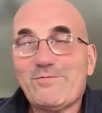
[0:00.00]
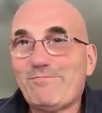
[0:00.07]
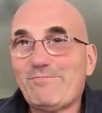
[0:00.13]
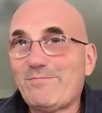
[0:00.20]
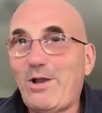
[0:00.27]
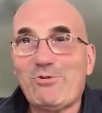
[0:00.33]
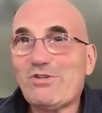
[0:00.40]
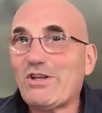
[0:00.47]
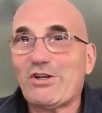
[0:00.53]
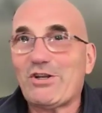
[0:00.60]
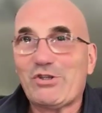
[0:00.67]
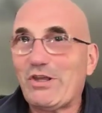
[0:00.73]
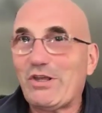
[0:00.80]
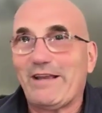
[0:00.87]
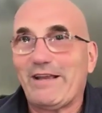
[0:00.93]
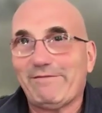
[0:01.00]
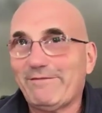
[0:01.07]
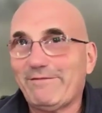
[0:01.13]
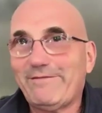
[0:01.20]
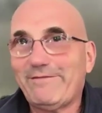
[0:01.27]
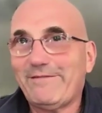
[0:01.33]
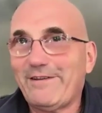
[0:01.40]
No such thing
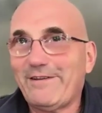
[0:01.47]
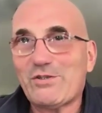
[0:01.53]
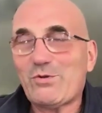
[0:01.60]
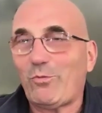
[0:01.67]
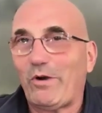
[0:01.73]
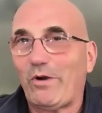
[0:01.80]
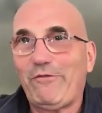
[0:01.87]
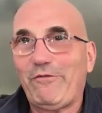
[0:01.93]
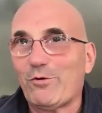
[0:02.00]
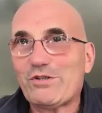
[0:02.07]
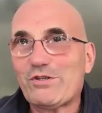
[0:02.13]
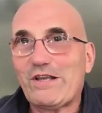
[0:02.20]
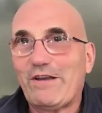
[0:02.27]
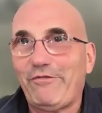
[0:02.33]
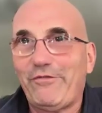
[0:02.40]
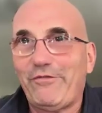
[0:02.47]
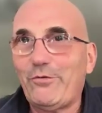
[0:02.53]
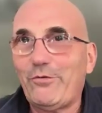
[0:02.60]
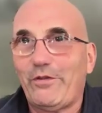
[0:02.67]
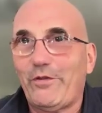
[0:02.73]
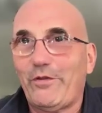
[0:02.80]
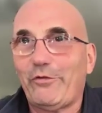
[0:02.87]
as 24/7
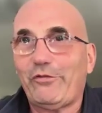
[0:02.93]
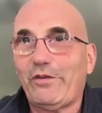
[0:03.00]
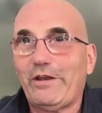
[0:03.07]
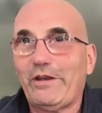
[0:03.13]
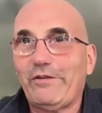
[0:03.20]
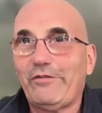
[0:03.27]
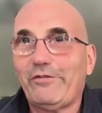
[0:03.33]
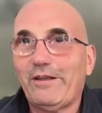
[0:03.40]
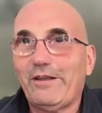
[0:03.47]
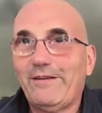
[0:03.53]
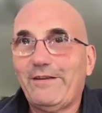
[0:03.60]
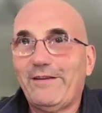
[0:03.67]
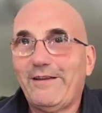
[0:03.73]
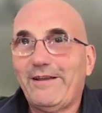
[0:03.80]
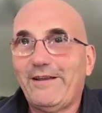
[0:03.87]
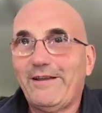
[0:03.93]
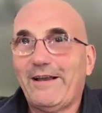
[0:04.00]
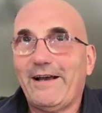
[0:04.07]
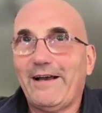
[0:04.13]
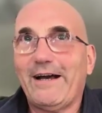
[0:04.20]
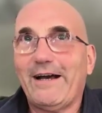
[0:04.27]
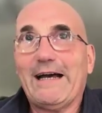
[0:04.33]
food in those cities.
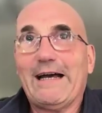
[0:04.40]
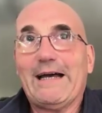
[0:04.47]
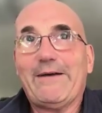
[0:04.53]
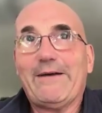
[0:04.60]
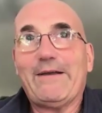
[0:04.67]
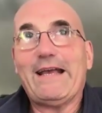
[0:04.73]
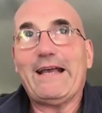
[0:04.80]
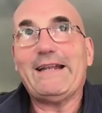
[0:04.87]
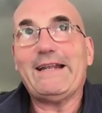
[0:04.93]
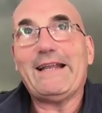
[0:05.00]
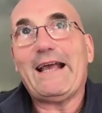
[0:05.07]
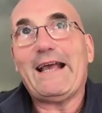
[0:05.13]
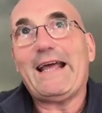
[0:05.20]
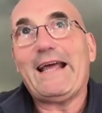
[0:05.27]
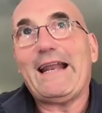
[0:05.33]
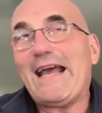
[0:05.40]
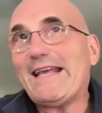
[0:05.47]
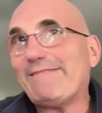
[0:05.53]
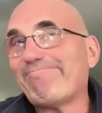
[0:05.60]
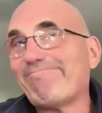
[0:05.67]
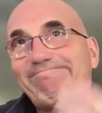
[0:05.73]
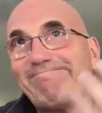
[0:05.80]
And
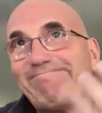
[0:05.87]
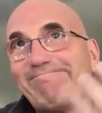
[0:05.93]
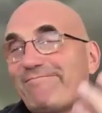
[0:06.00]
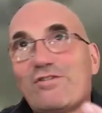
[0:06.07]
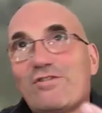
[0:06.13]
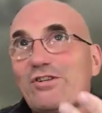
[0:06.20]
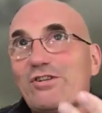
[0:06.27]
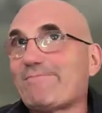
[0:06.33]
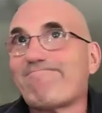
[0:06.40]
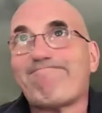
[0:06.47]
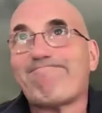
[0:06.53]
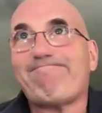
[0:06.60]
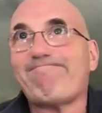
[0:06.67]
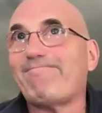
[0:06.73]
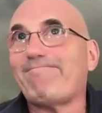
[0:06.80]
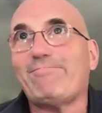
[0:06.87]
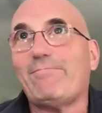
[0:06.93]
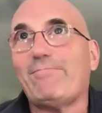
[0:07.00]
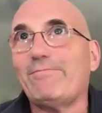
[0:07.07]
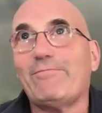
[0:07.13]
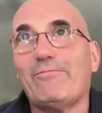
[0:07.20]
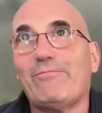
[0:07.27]
I just
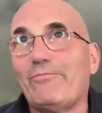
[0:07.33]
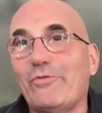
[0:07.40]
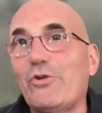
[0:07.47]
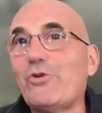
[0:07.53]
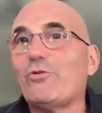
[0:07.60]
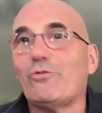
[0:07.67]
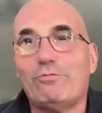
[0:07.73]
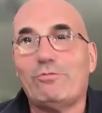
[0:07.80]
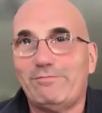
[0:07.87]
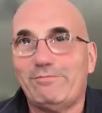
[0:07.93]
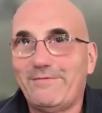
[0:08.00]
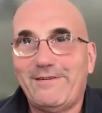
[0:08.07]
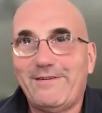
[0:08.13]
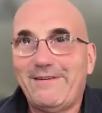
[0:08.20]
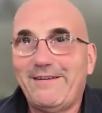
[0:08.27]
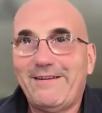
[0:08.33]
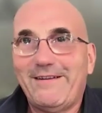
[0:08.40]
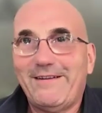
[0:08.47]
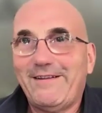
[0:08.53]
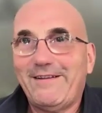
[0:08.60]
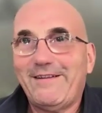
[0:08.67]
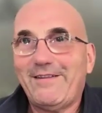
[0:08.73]
knew
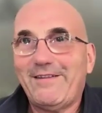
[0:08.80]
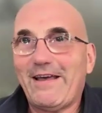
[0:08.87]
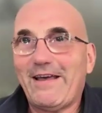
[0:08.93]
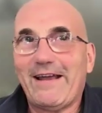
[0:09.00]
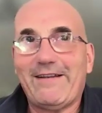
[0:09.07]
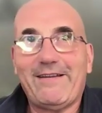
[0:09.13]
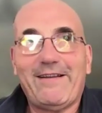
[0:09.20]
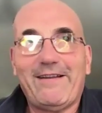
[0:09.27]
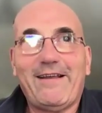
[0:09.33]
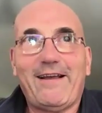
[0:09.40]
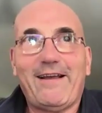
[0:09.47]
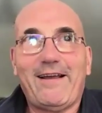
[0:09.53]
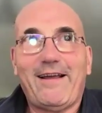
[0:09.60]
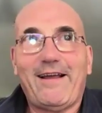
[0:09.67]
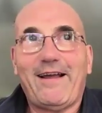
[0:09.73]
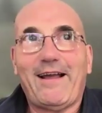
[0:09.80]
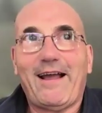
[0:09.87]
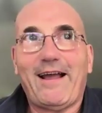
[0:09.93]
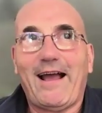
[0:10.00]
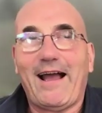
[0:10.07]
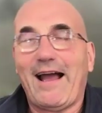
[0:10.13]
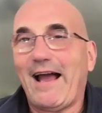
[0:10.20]
that
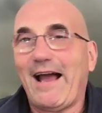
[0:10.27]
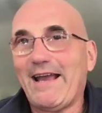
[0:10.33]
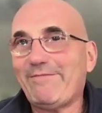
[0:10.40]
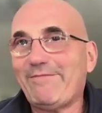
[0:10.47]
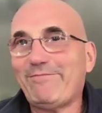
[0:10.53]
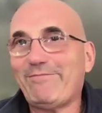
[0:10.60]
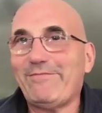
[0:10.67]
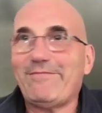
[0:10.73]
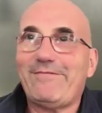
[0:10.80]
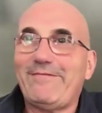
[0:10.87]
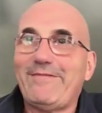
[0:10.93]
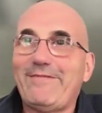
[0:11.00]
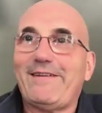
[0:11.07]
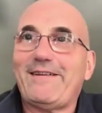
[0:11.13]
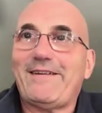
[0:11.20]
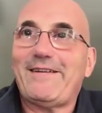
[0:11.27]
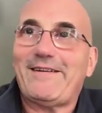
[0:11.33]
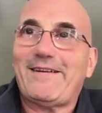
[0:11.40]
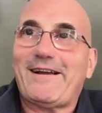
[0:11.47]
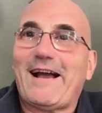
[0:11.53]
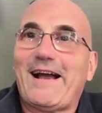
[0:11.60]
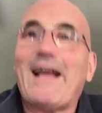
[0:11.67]
I
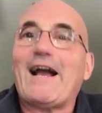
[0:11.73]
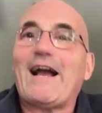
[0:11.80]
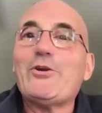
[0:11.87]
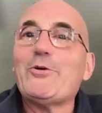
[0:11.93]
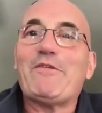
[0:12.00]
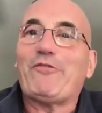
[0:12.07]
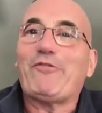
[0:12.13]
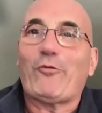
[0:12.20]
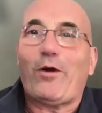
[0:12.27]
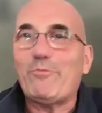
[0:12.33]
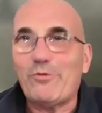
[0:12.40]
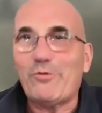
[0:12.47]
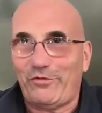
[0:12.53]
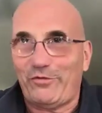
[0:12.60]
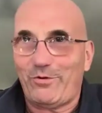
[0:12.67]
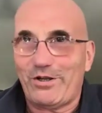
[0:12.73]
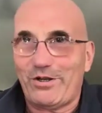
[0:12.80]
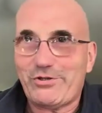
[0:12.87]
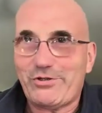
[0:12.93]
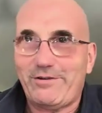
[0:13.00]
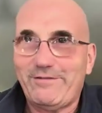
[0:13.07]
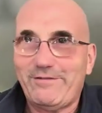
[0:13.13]
knew before I moved to
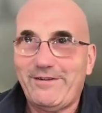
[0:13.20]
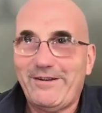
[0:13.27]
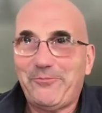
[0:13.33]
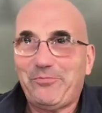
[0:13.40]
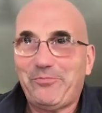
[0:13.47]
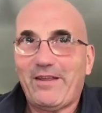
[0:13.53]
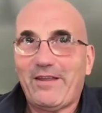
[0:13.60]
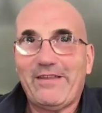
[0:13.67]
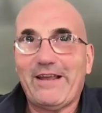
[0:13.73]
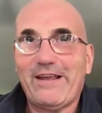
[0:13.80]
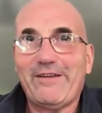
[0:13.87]
Russia that